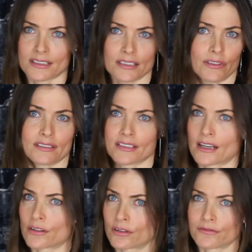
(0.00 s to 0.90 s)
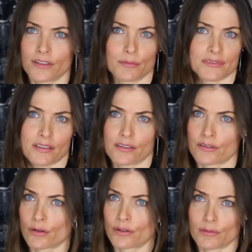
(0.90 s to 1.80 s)
TV set or film set that
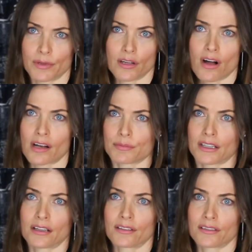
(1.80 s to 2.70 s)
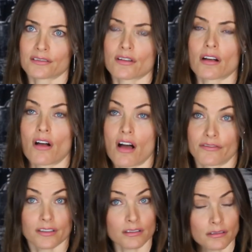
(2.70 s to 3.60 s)
you're going to be on, because it's not
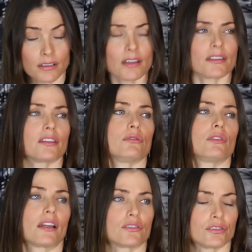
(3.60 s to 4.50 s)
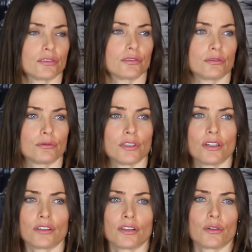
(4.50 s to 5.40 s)
often that you get to
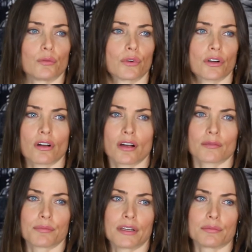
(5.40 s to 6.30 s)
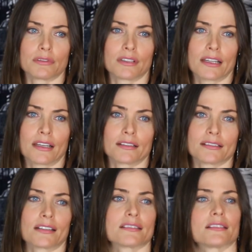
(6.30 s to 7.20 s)
work on people like
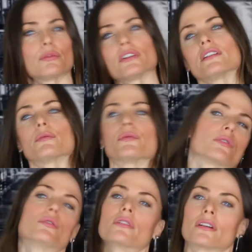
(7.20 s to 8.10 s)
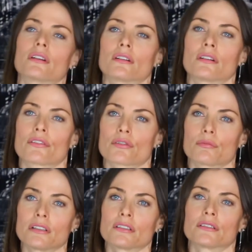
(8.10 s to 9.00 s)
Tennessee Williams or Arthur
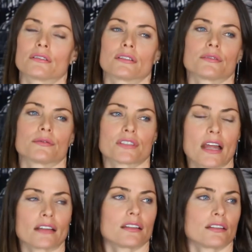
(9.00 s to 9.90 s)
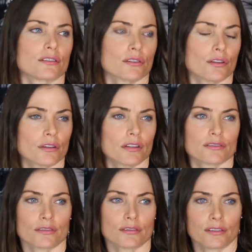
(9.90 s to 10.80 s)
Miller or Chanley or
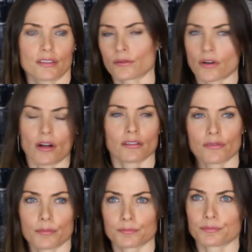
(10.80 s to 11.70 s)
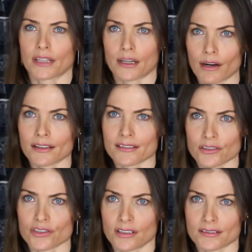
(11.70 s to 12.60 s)
Gerges, or, you know, all of the playwrights
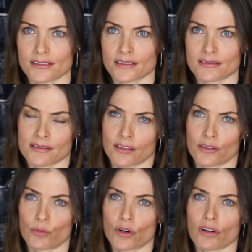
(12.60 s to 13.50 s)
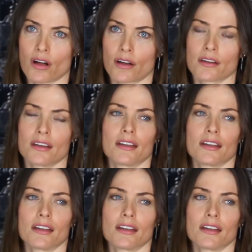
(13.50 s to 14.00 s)
that she insists that you work on.